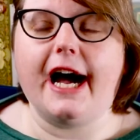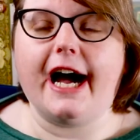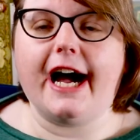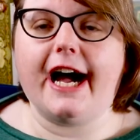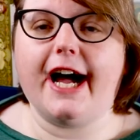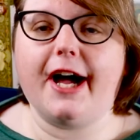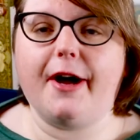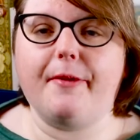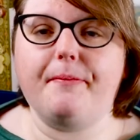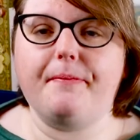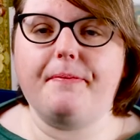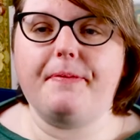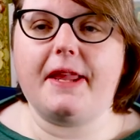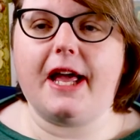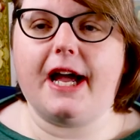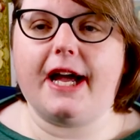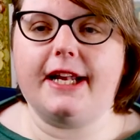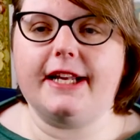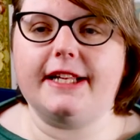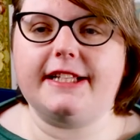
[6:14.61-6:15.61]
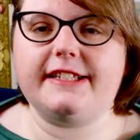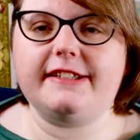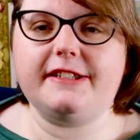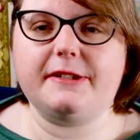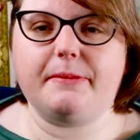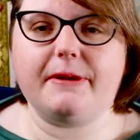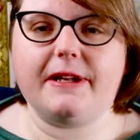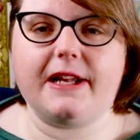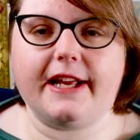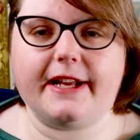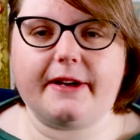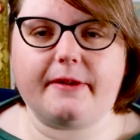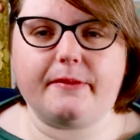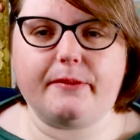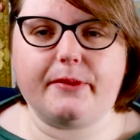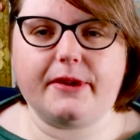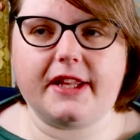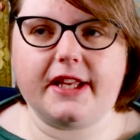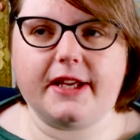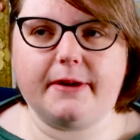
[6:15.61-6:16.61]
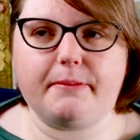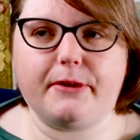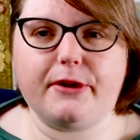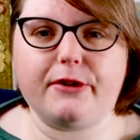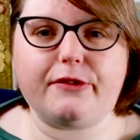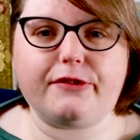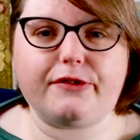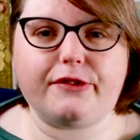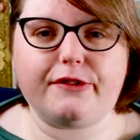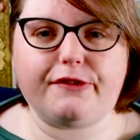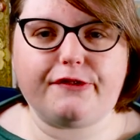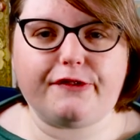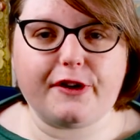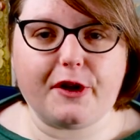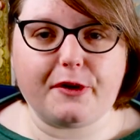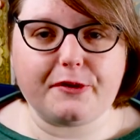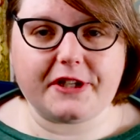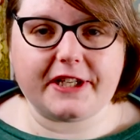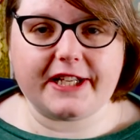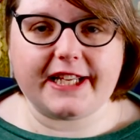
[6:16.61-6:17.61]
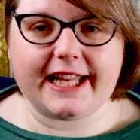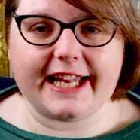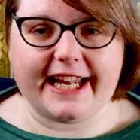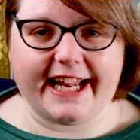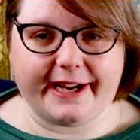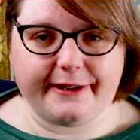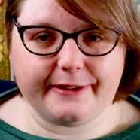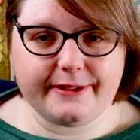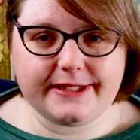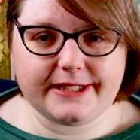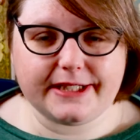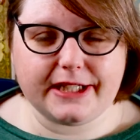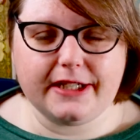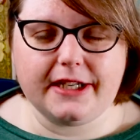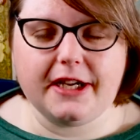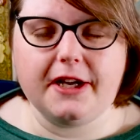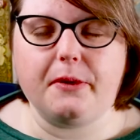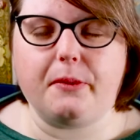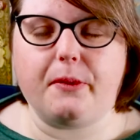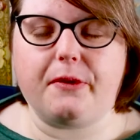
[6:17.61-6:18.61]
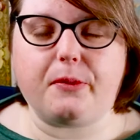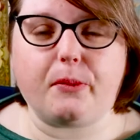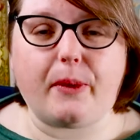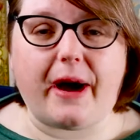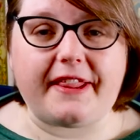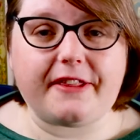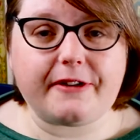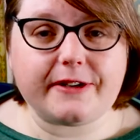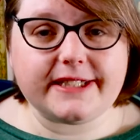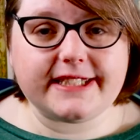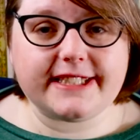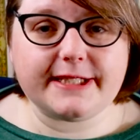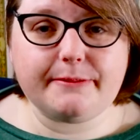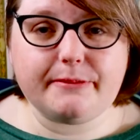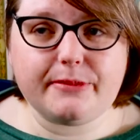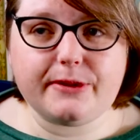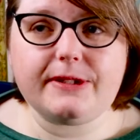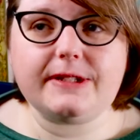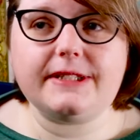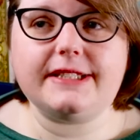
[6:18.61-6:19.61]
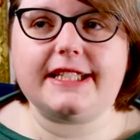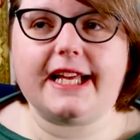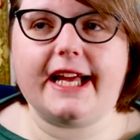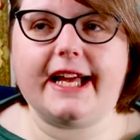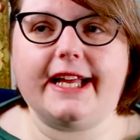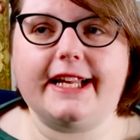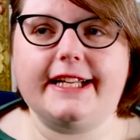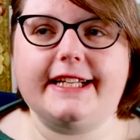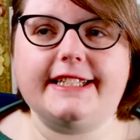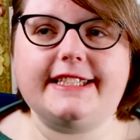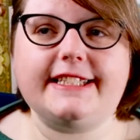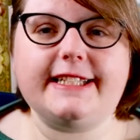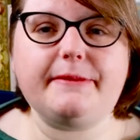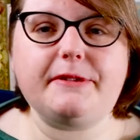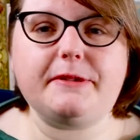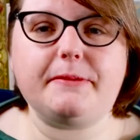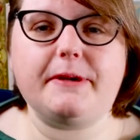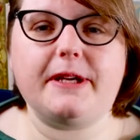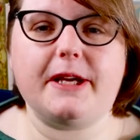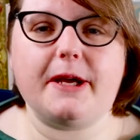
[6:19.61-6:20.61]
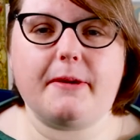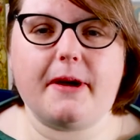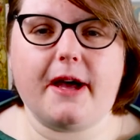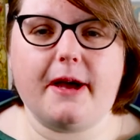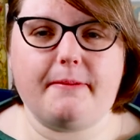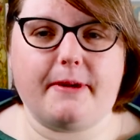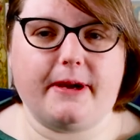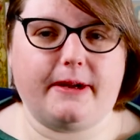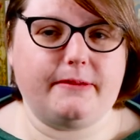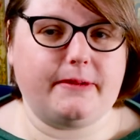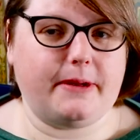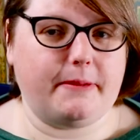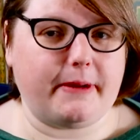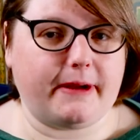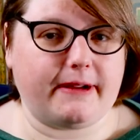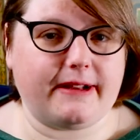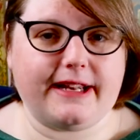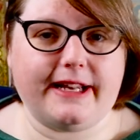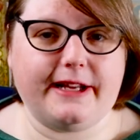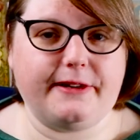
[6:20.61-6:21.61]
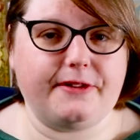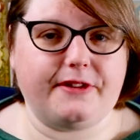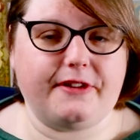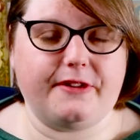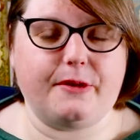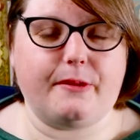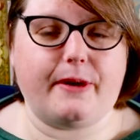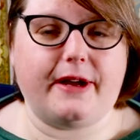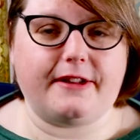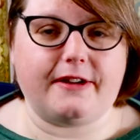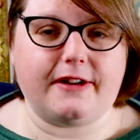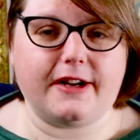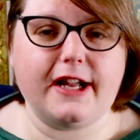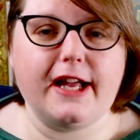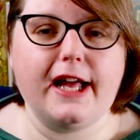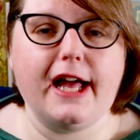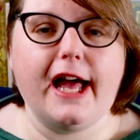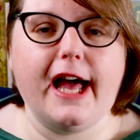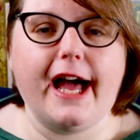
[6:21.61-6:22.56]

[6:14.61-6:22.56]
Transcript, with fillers: um, and it seemed to be like with a beautiful floating cloud with weather symbols, and it seemed to be about about clouds and the weather.